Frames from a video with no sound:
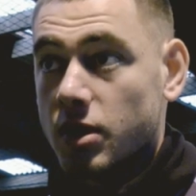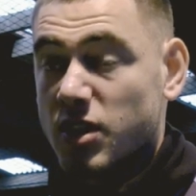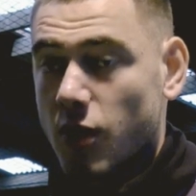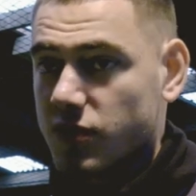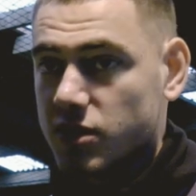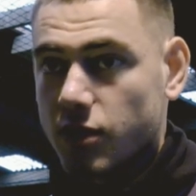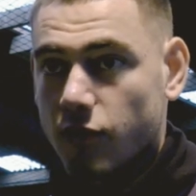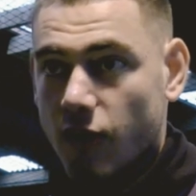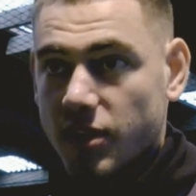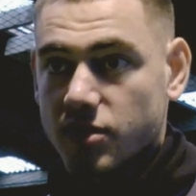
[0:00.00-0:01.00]
Yeah, obviously they're
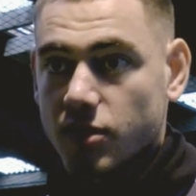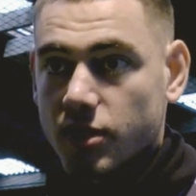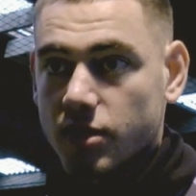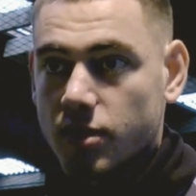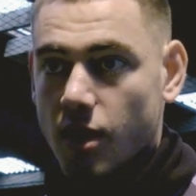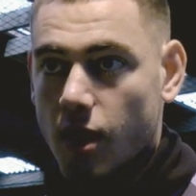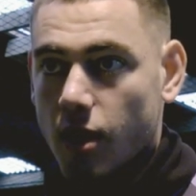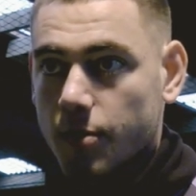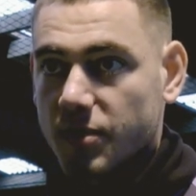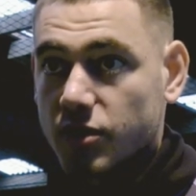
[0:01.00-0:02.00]
a great side.
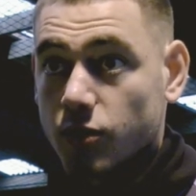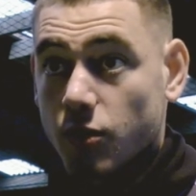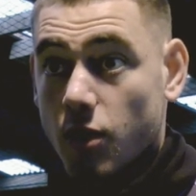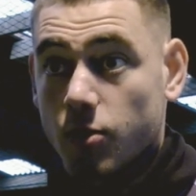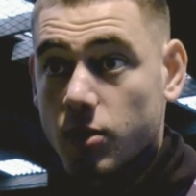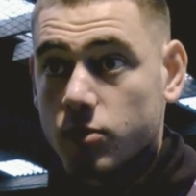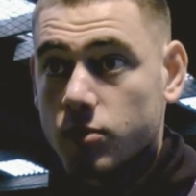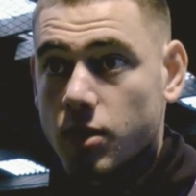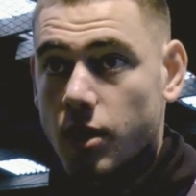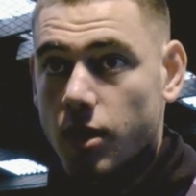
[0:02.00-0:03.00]
They're doing quite well,
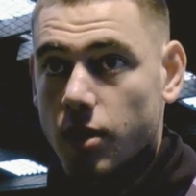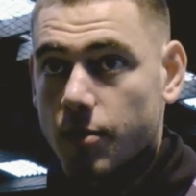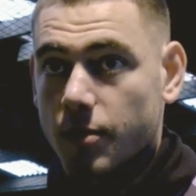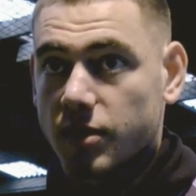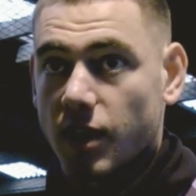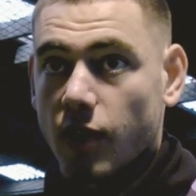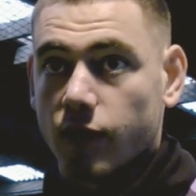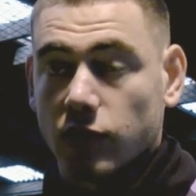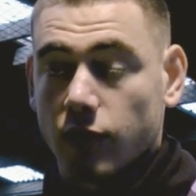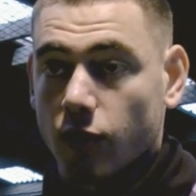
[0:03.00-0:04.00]
and they
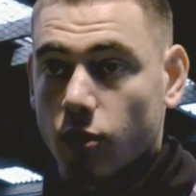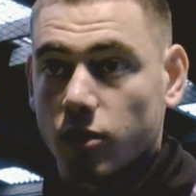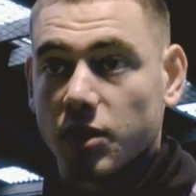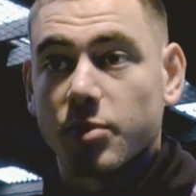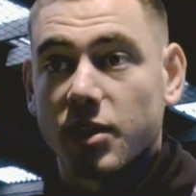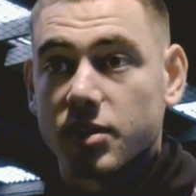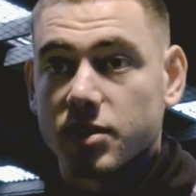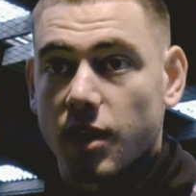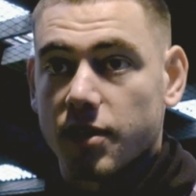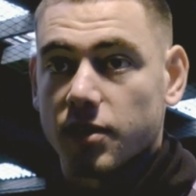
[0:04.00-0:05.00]
have a lot of quality players.
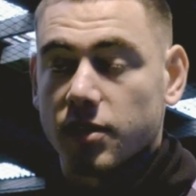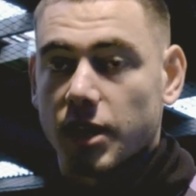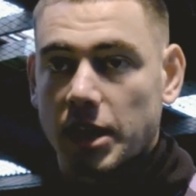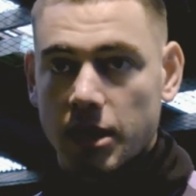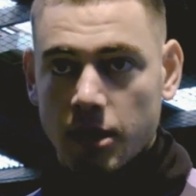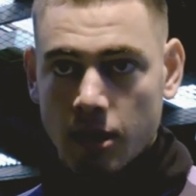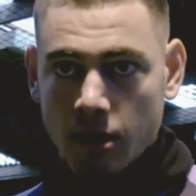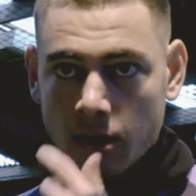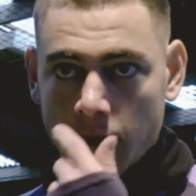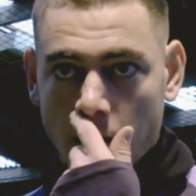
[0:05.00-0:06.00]
And I think that
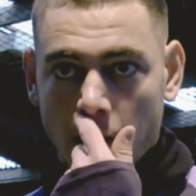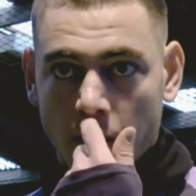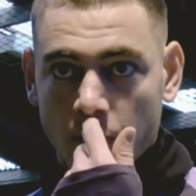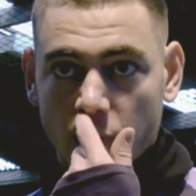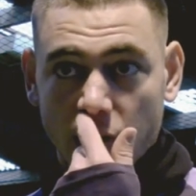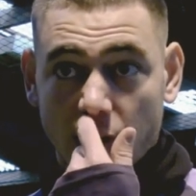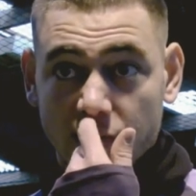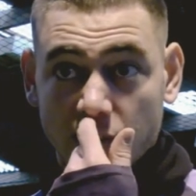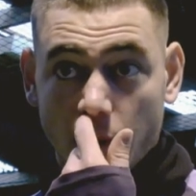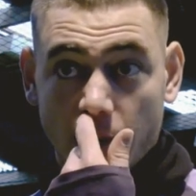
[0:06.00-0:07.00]
we're going to have
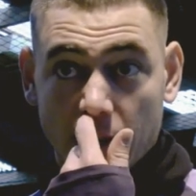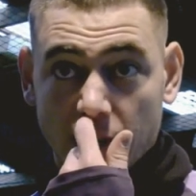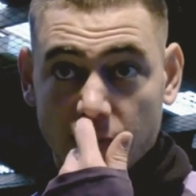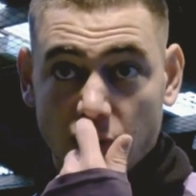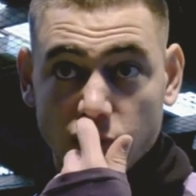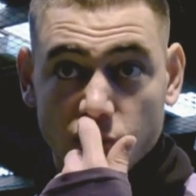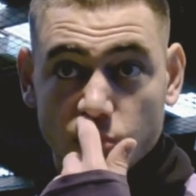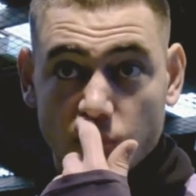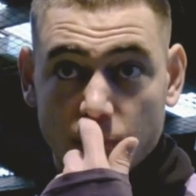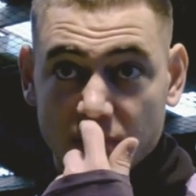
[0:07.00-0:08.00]
to go out and give
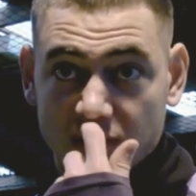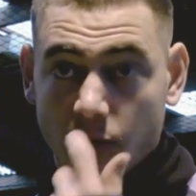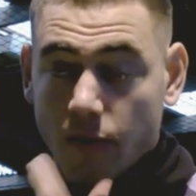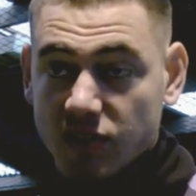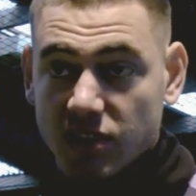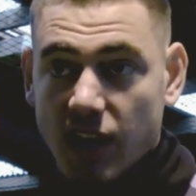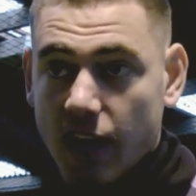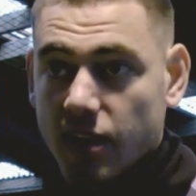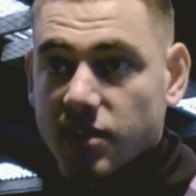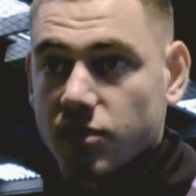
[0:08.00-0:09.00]
120%, obviously
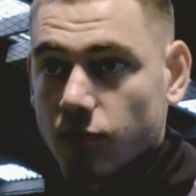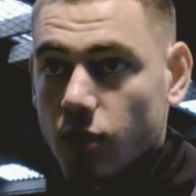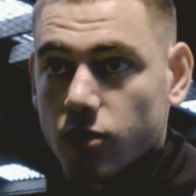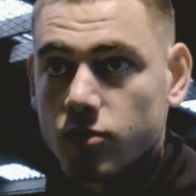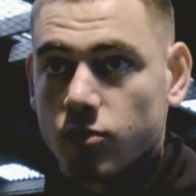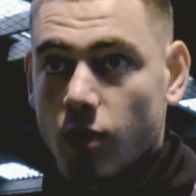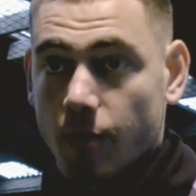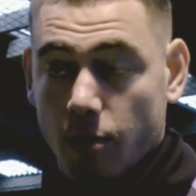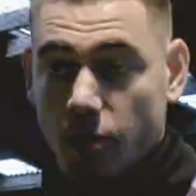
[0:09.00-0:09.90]
at Easter Road, where we